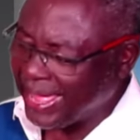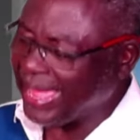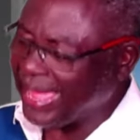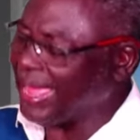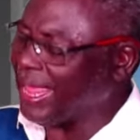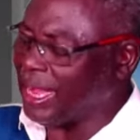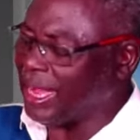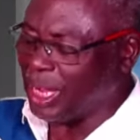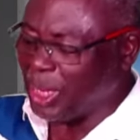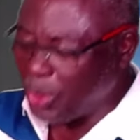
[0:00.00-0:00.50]

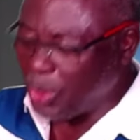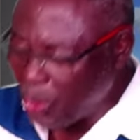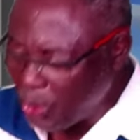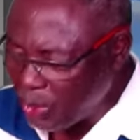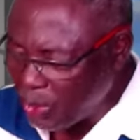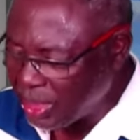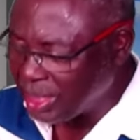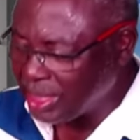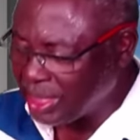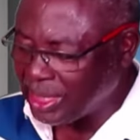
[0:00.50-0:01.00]

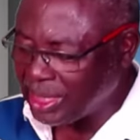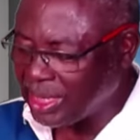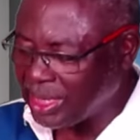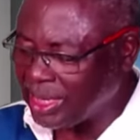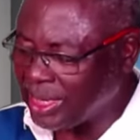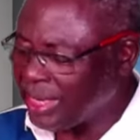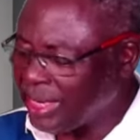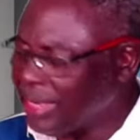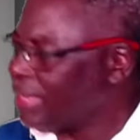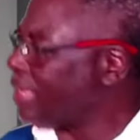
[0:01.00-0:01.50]
Elohi
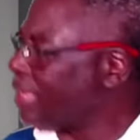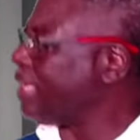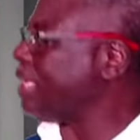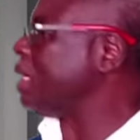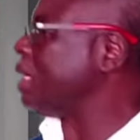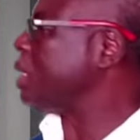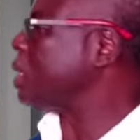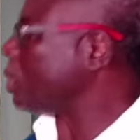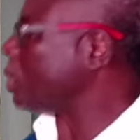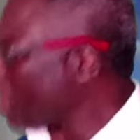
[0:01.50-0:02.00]

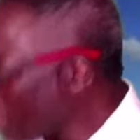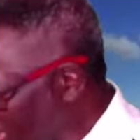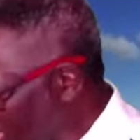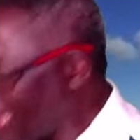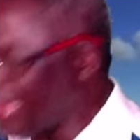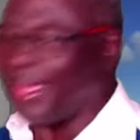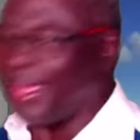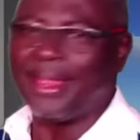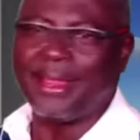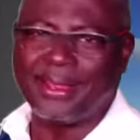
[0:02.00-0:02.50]

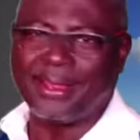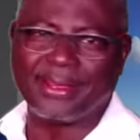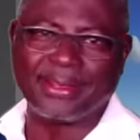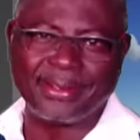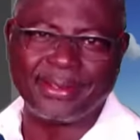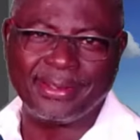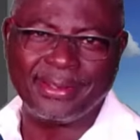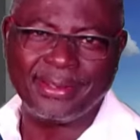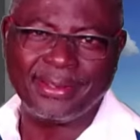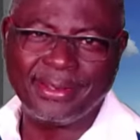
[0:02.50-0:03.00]
Israel.
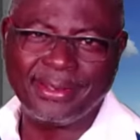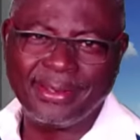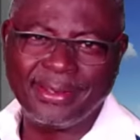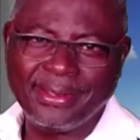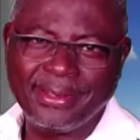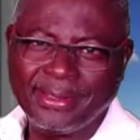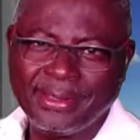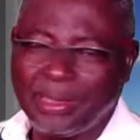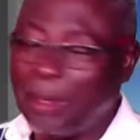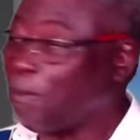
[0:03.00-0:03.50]

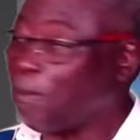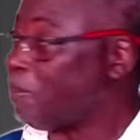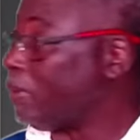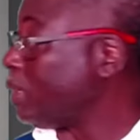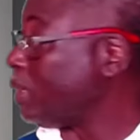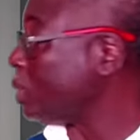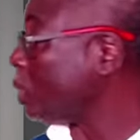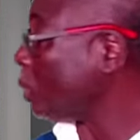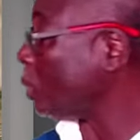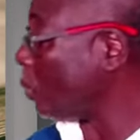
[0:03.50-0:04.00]
The
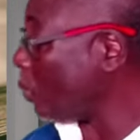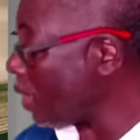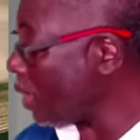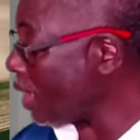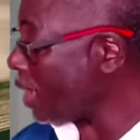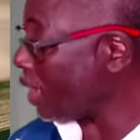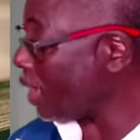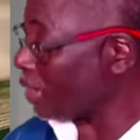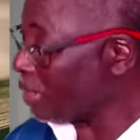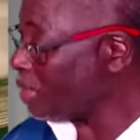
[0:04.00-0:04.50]
place
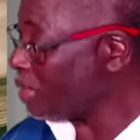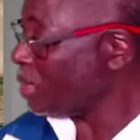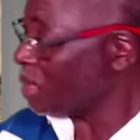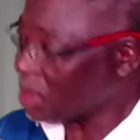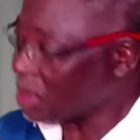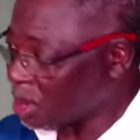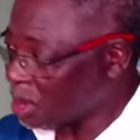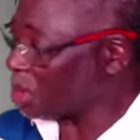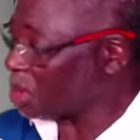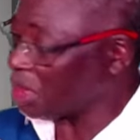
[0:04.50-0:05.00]
where
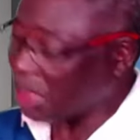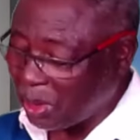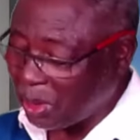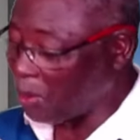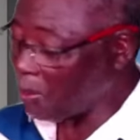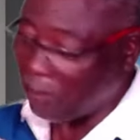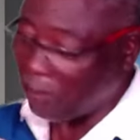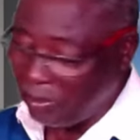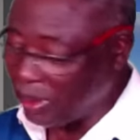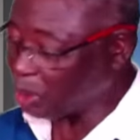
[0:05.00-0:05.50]

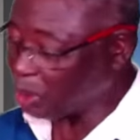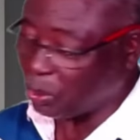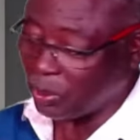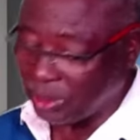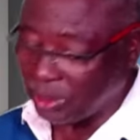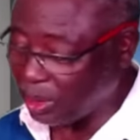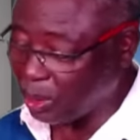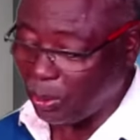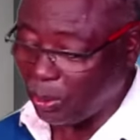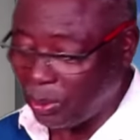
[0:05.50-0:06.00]
Jacob met
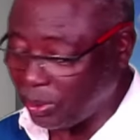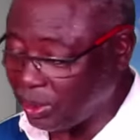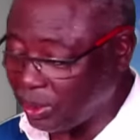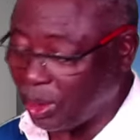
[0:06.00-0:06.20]
with the Lord.